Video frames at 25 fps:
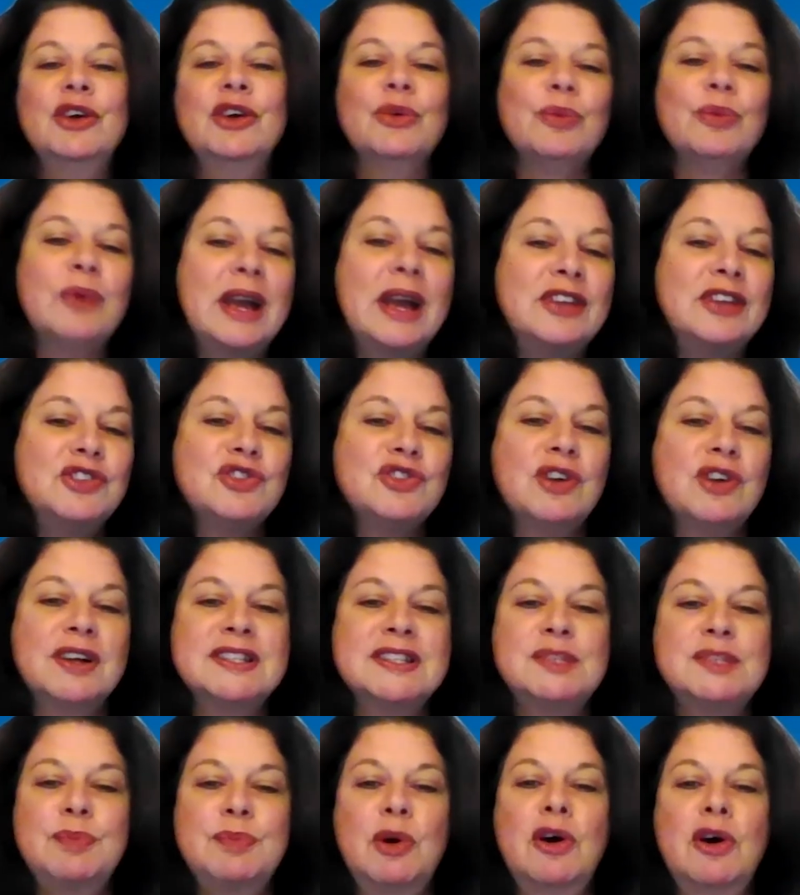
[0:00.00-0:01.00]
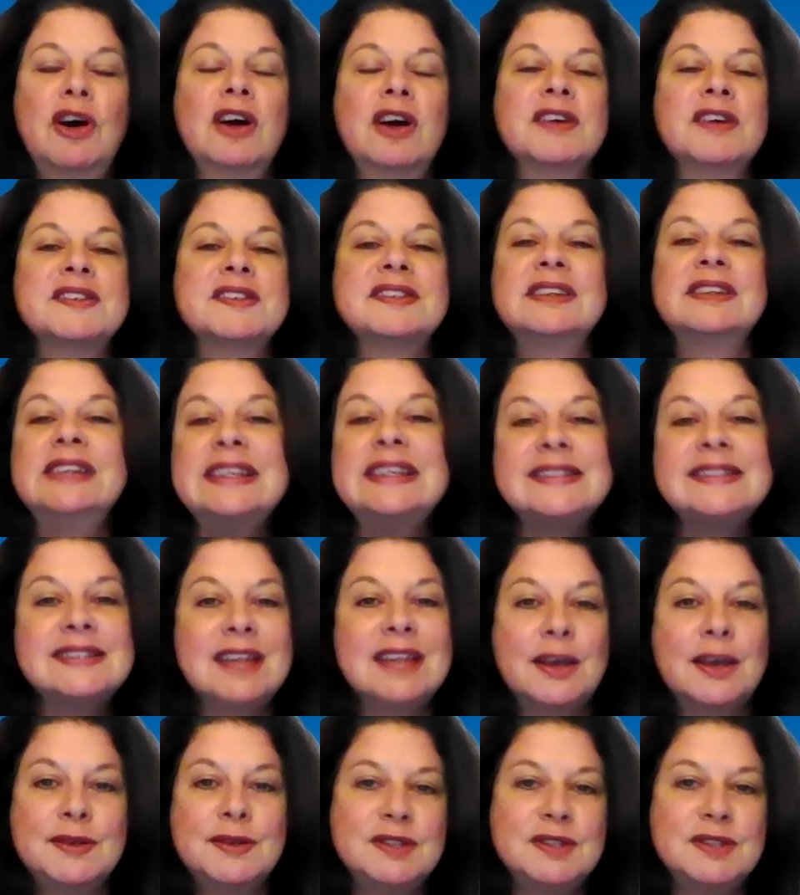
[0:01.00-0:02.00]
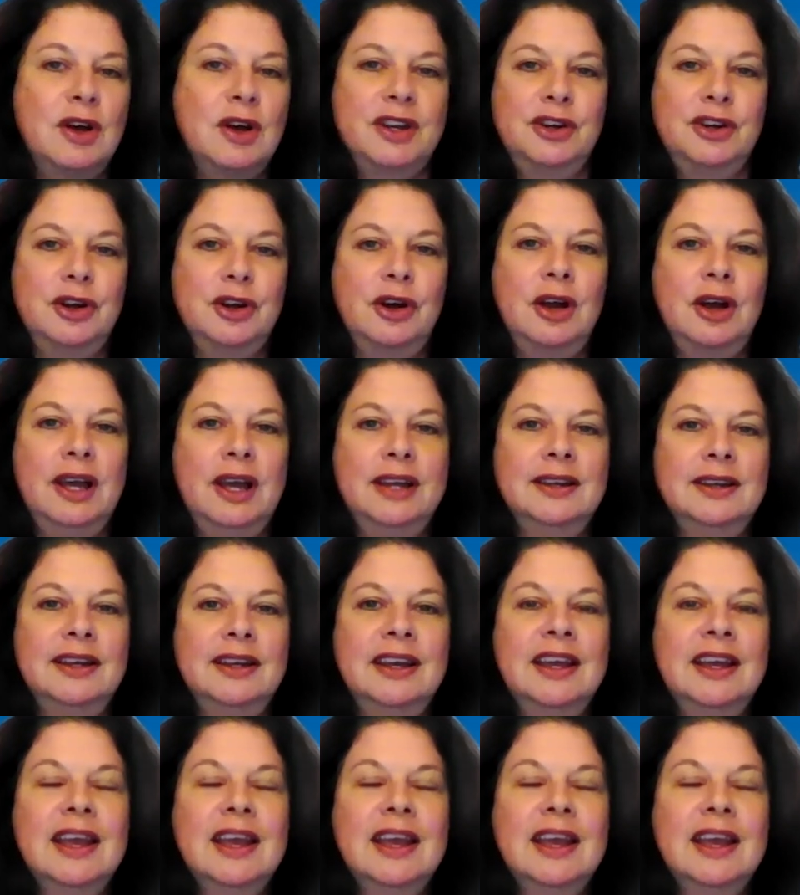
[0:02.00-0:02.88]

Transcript: restaurants, bars, the list goes on and on.